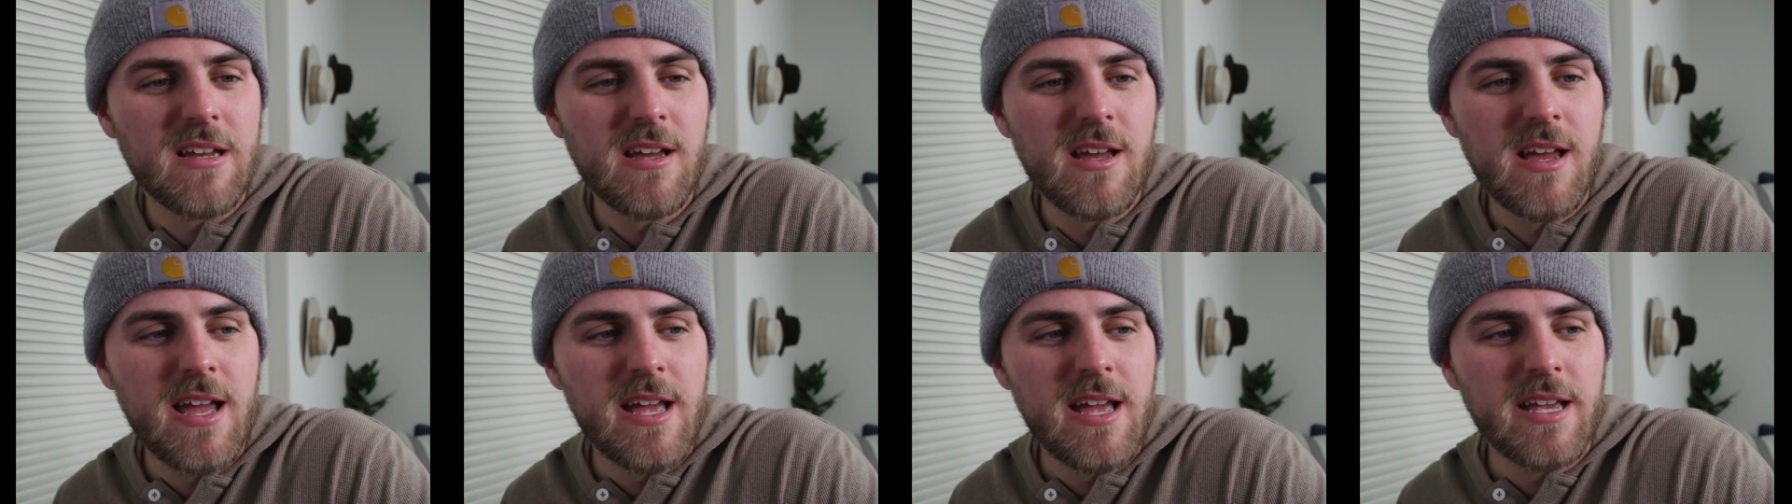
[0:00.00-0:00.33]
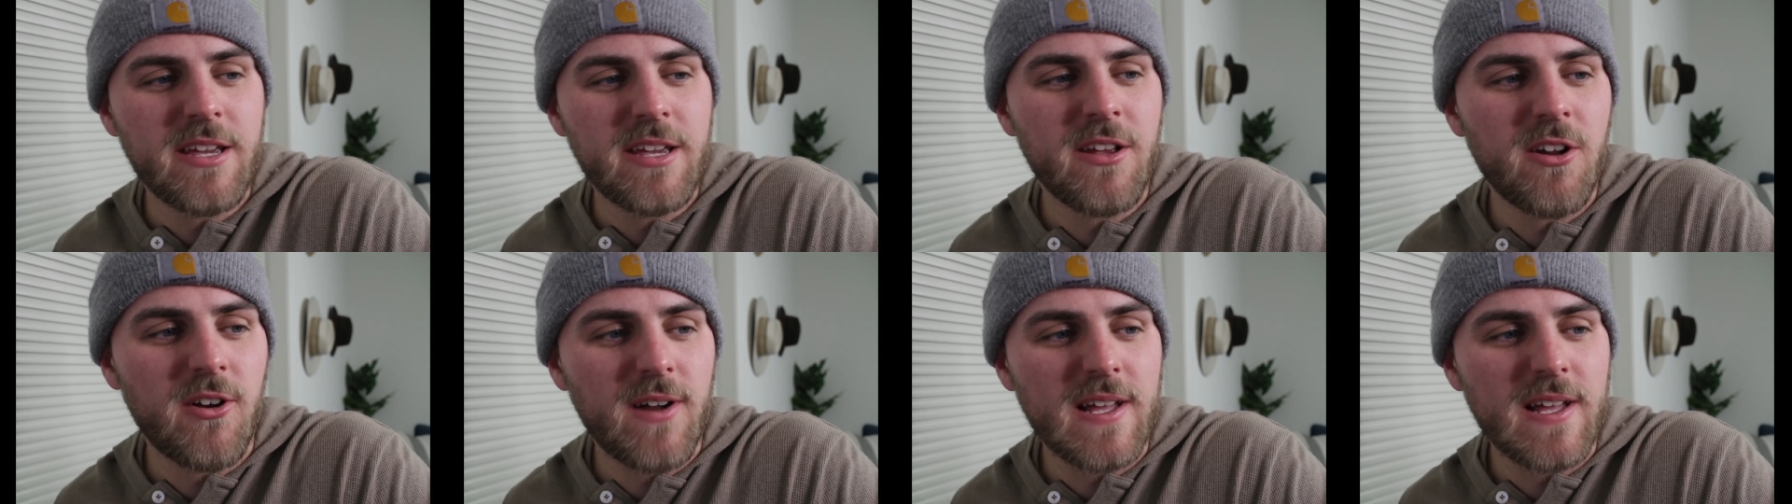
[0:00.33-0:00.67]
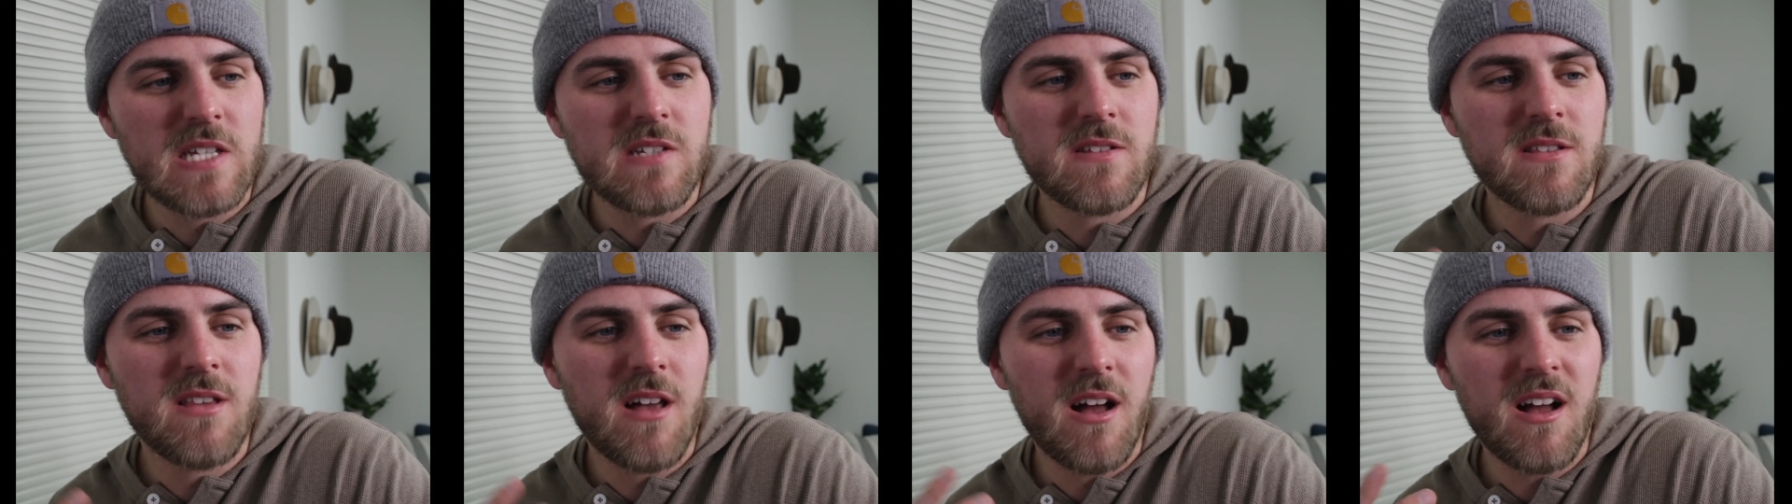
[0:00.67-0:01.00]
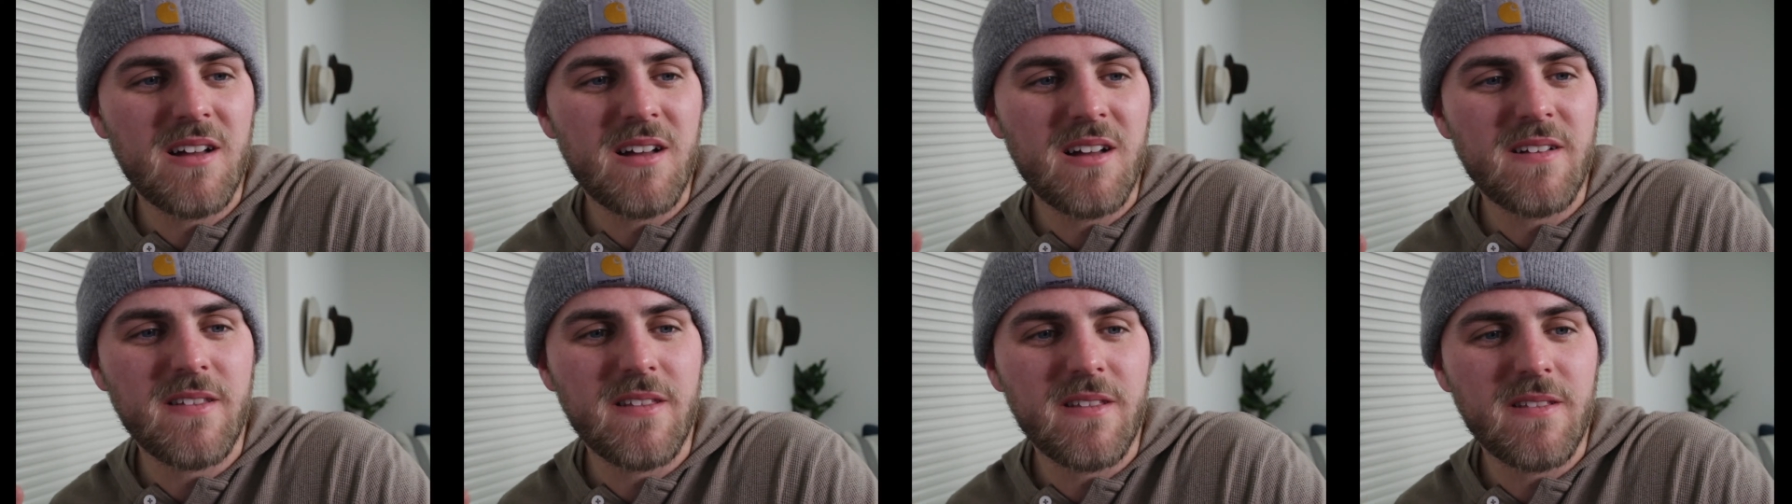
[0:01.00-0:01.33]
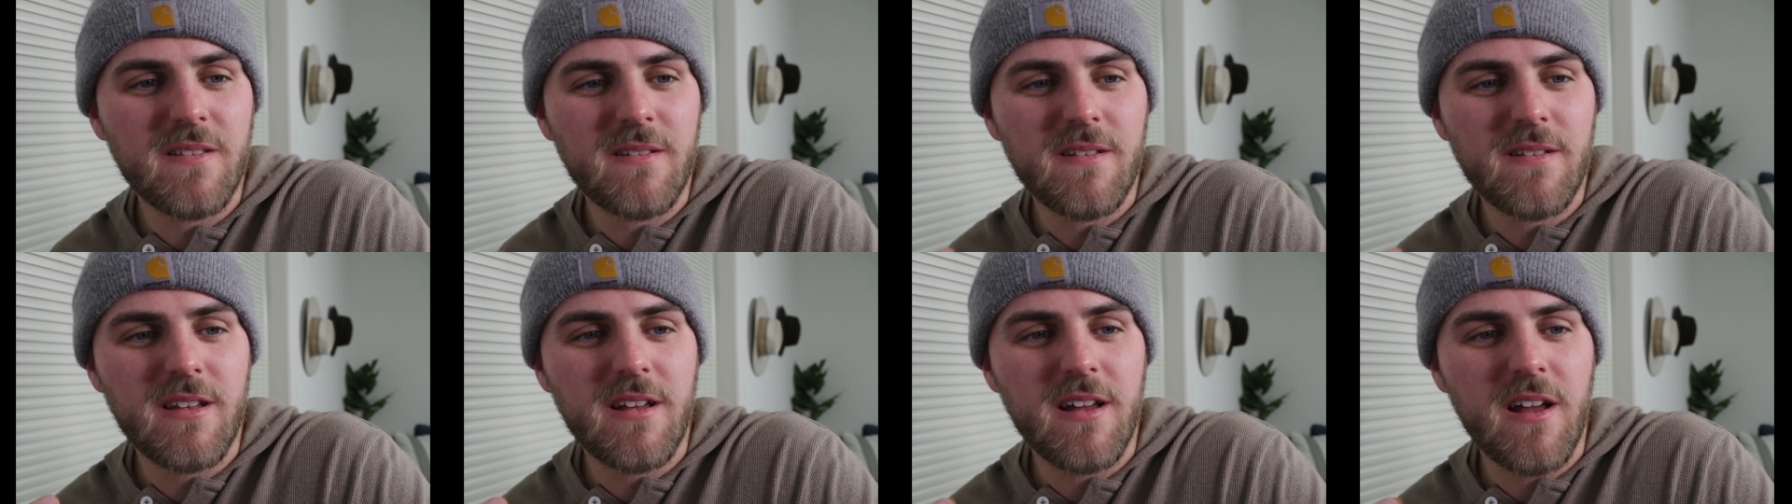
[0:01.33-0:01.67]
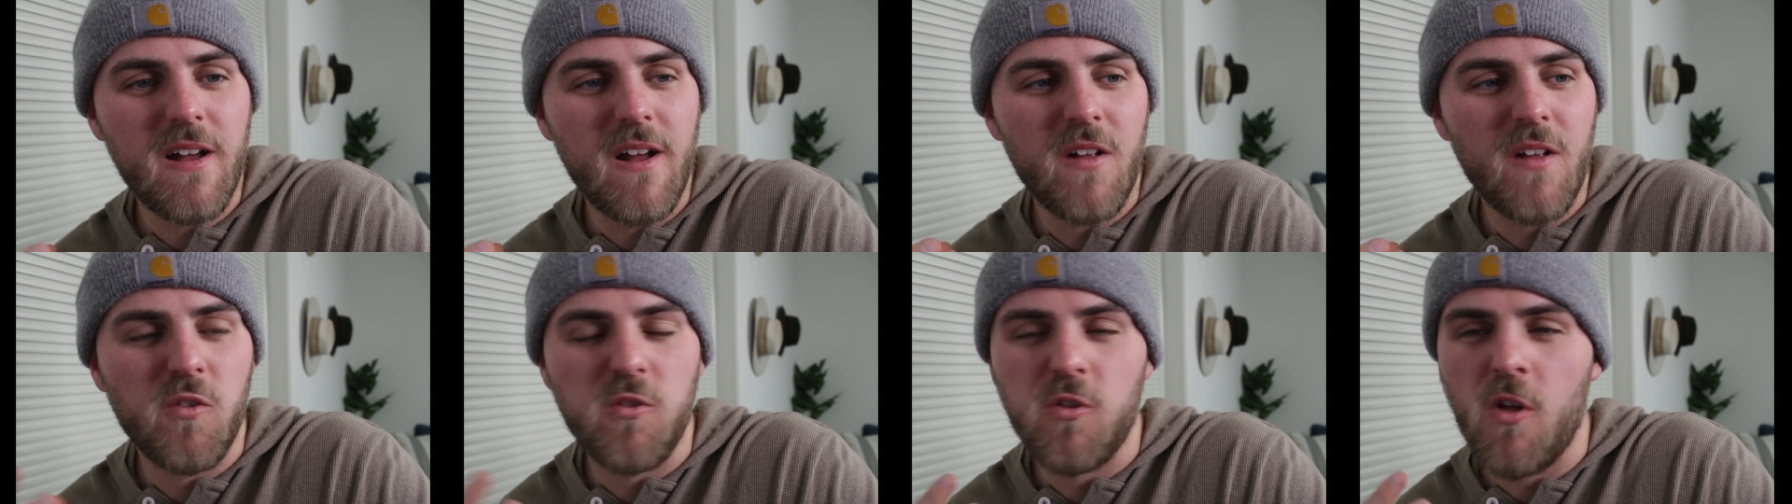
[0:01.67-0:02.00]

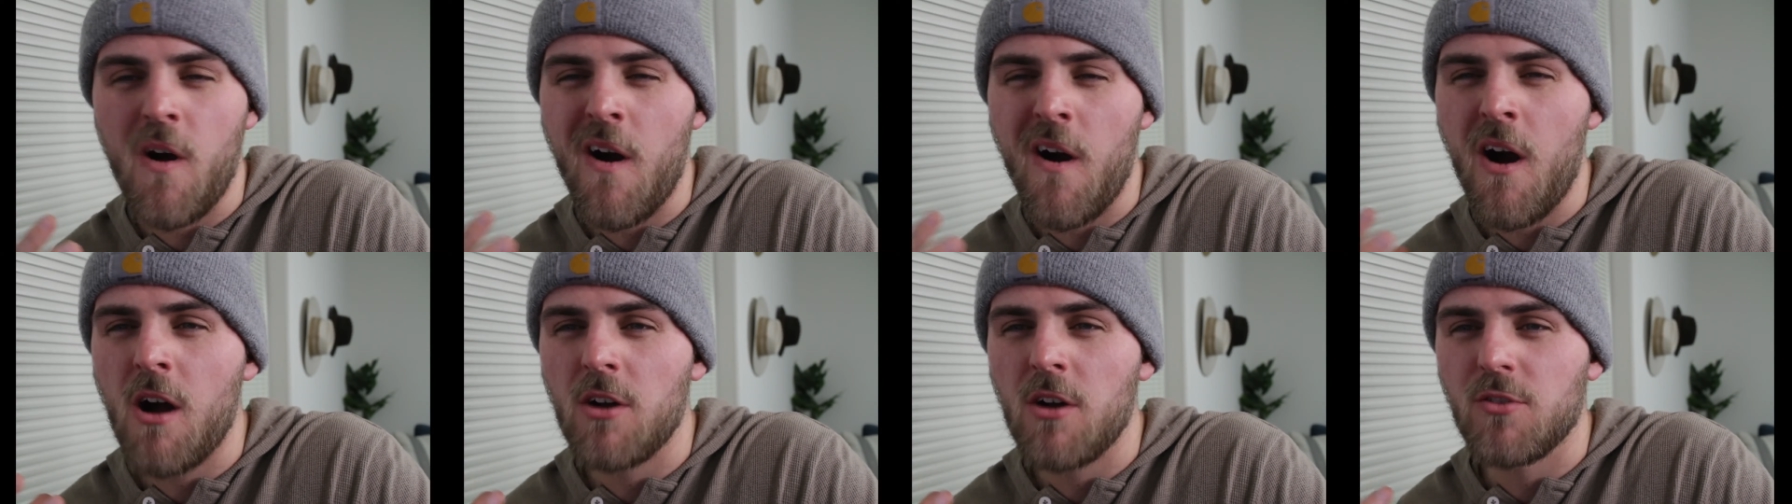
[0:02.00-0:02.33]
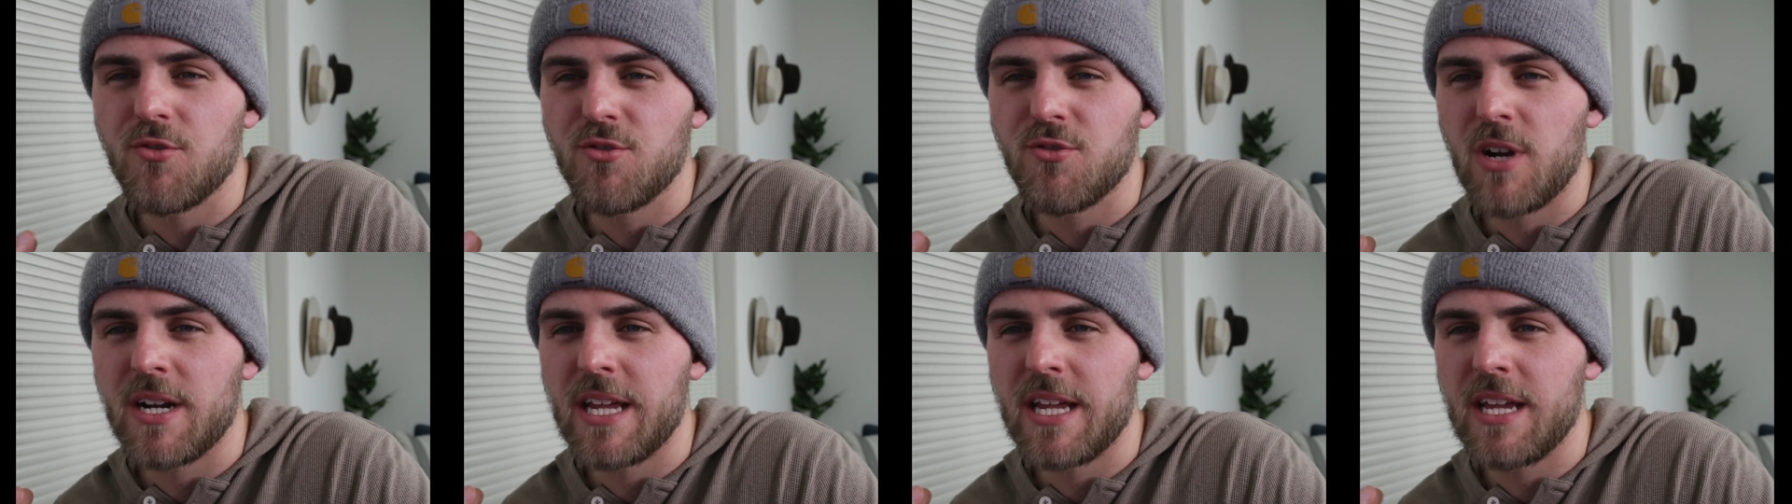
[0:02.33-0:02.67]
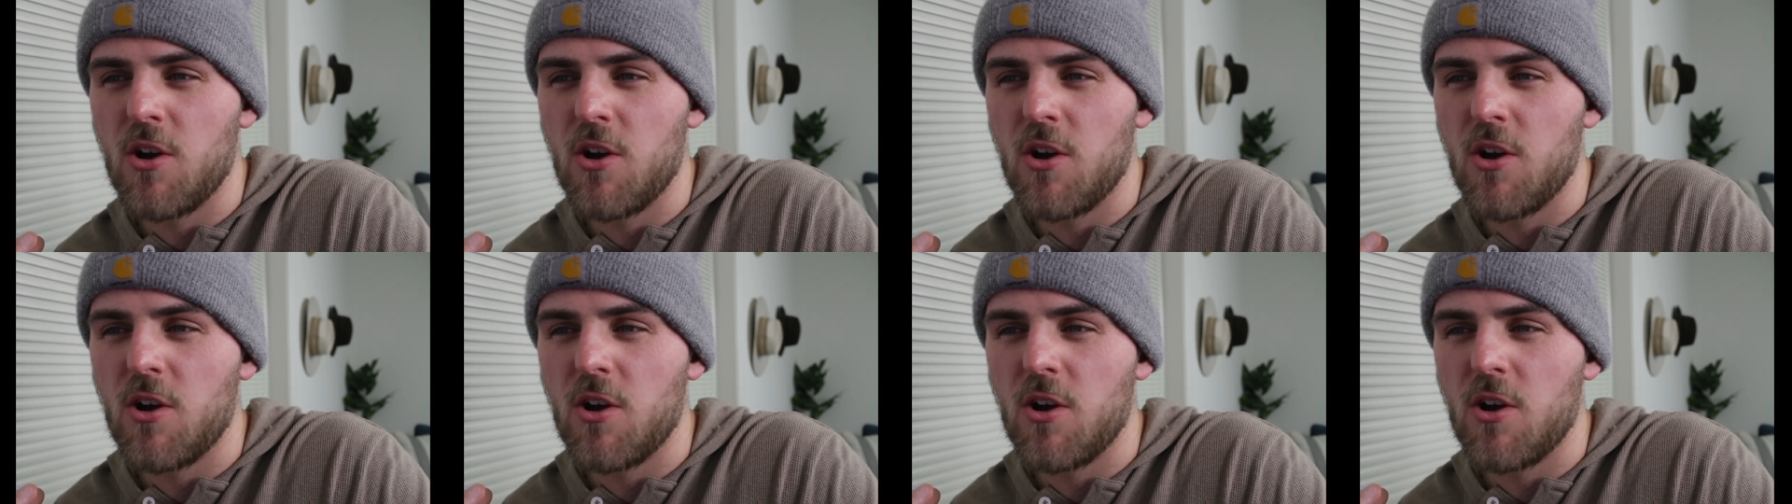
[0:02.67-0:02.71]
a long running